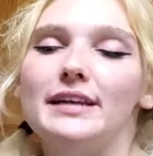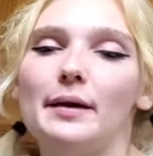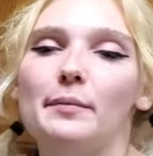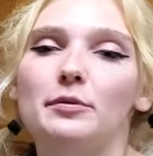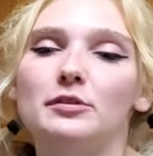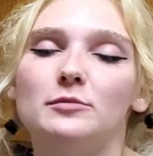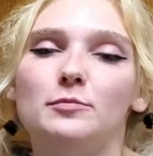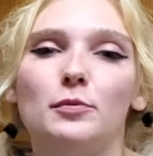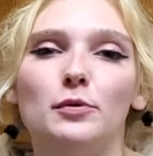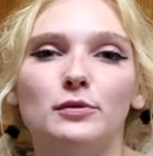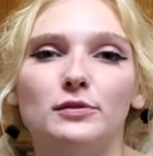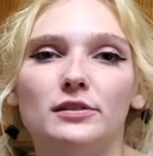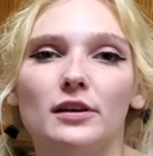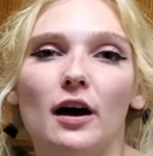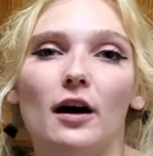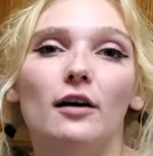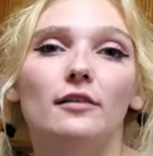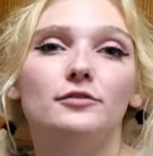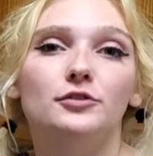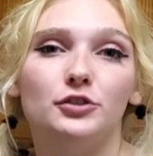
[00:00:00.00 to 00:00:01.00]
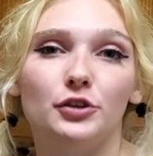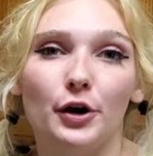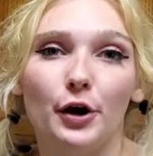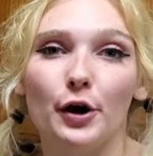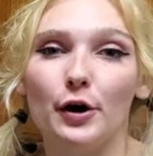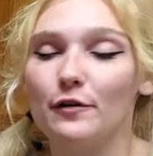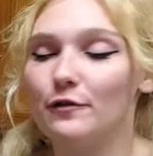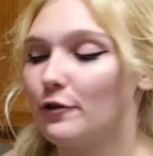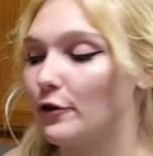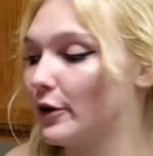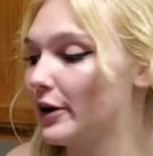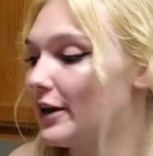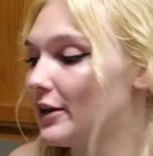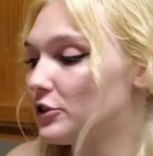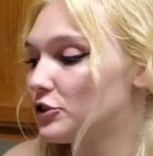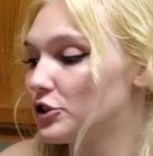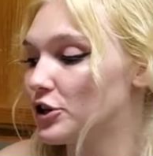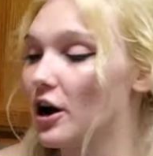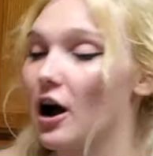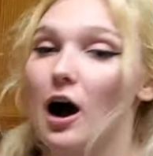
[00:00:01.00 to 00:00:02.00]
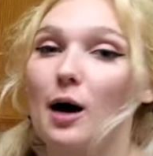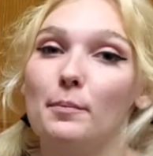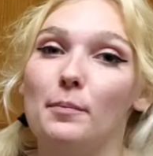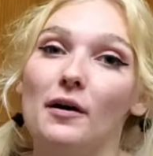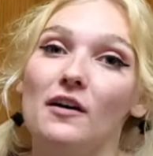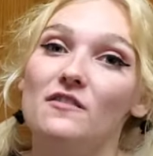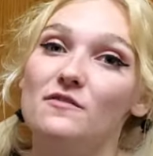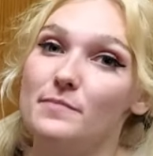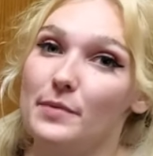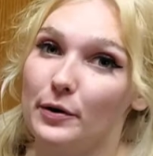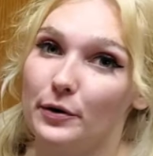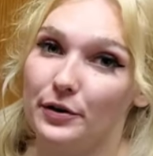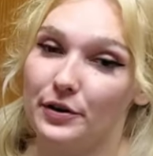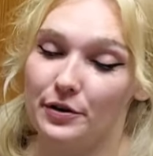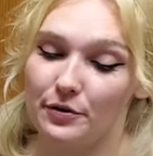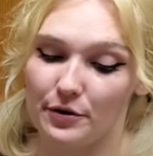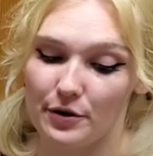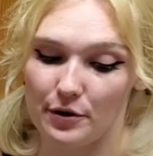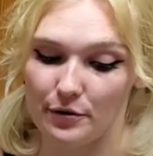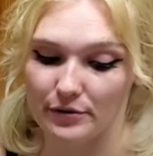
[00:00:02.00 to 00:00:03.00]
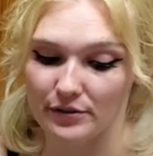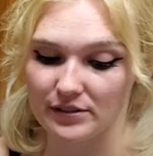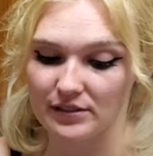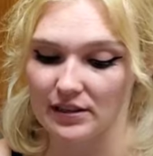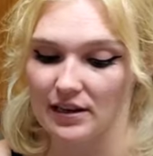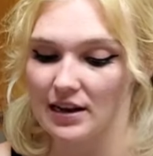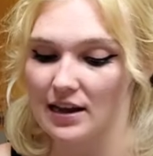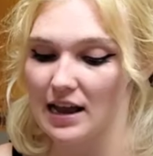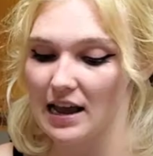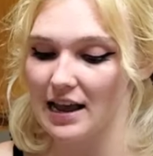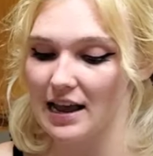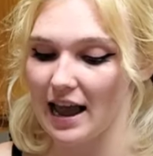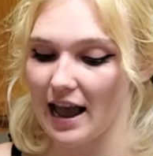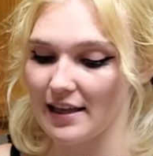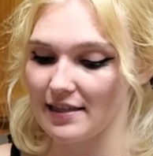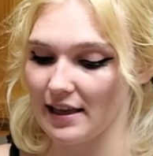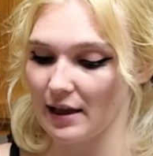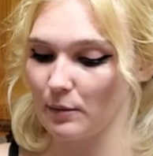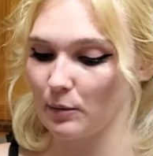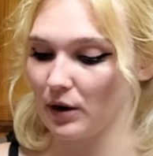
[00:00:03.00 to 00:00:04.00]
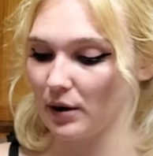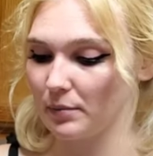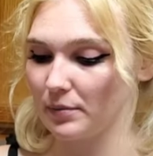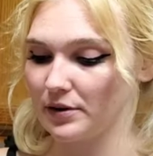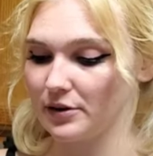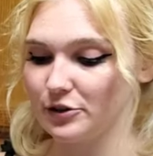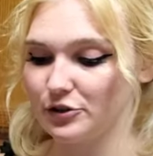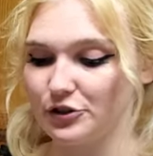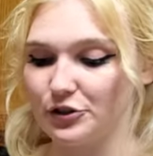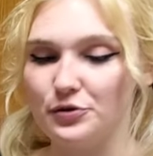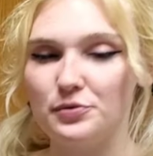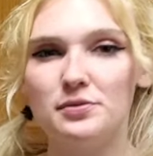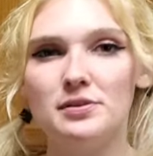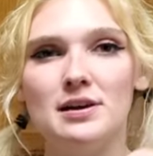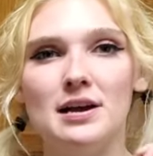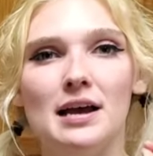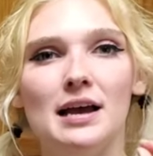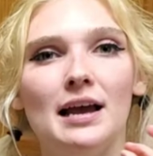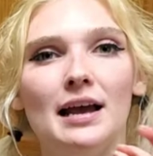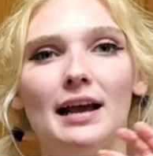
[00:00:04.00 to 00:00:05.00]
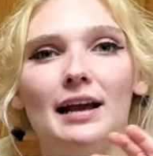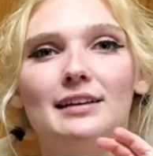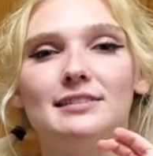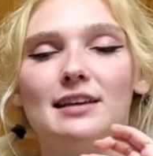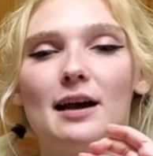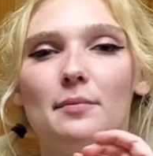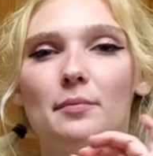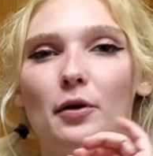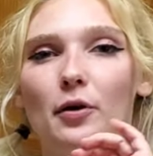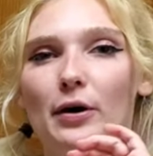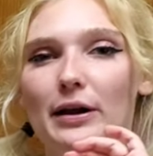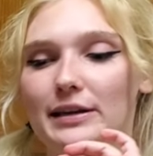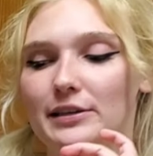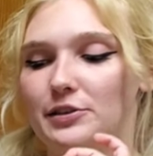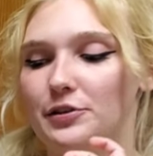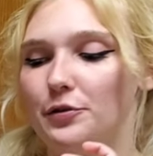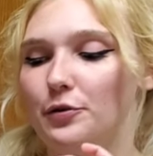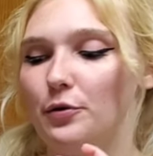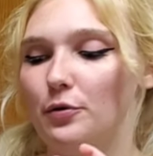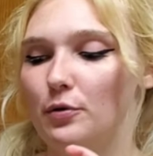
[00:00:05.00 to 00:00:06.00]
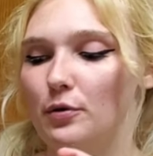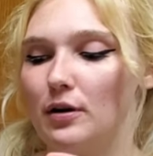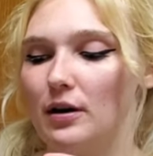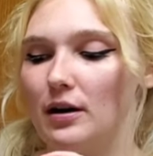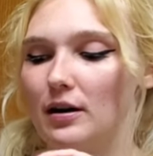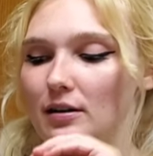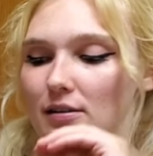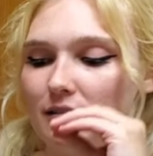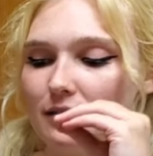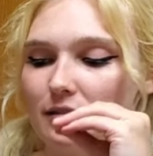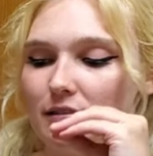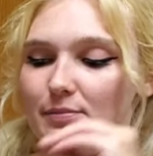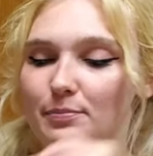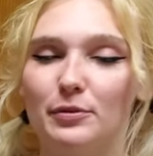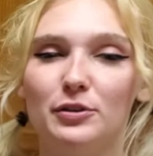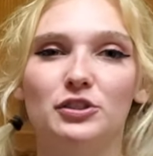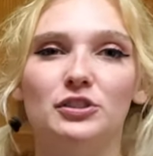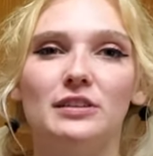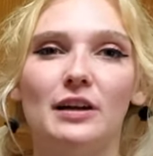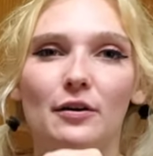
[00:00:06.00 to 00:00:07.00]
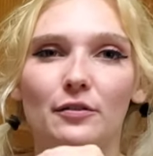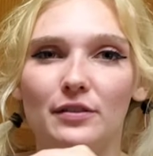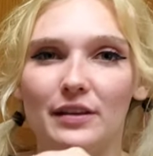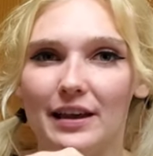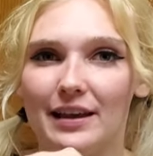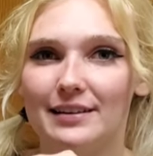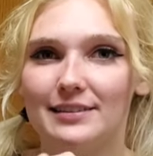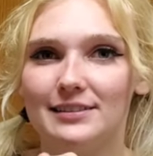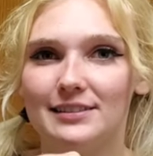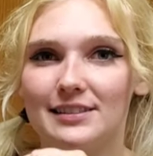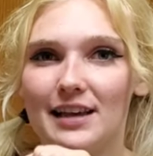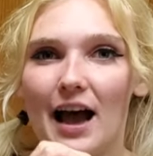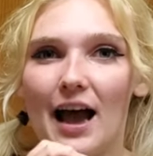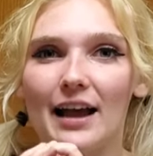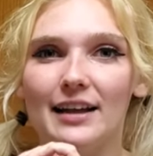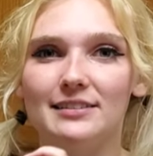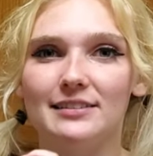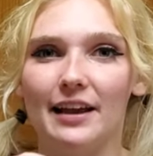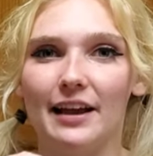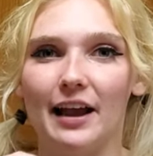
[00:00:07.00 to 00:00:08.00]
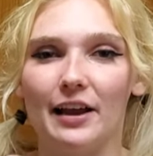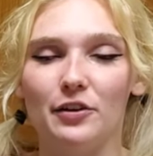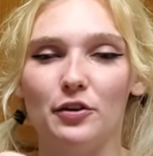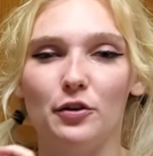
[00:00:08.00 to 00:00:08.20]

tablespoons of sugar for each cup of milk you use. And then what I'm gonna do is I'm going to smush down the insides like I